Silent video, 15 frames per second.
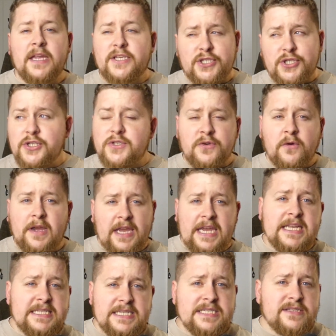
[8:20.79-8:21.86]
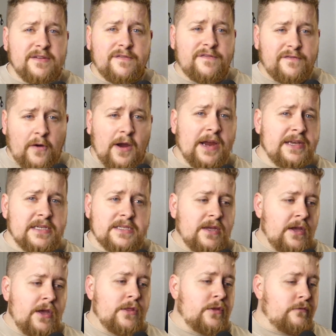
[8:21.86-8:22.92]
It's just not easy to find
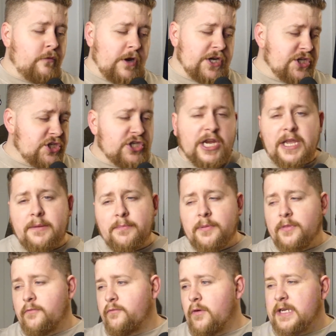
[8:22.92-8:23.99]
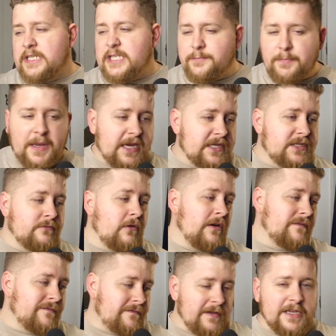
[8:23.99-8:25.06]
the right shape, the right specs, the
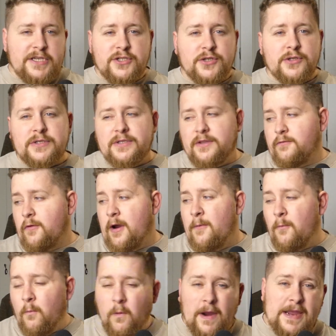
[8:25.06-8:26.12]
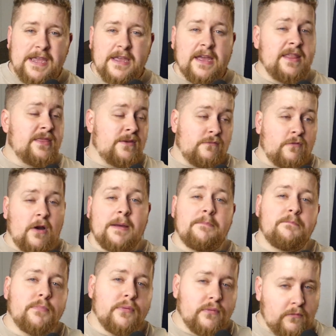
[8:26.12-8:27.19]
right features, the right weight, and the
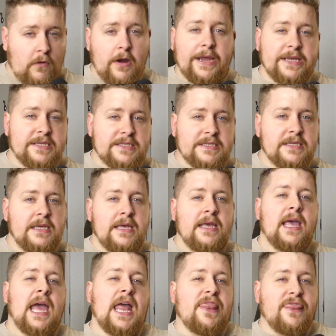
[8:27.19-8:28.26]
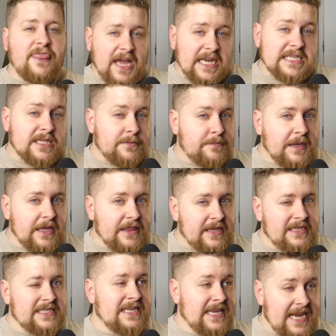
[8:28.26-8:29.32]
right price. And that's the bit
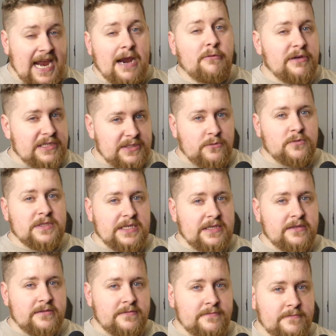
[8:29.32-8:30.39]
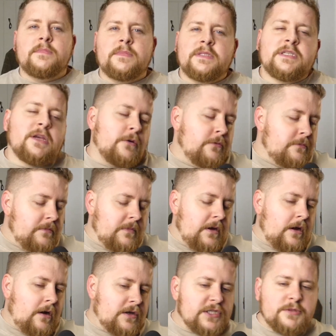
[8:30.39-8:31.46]
that's now exhausting. So
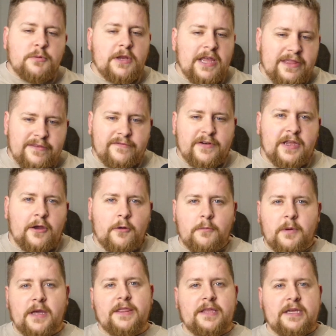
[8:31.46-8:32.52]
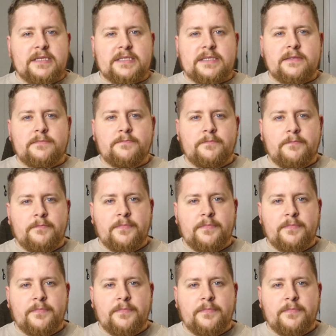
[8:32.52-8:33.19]
I just want to end the video by this.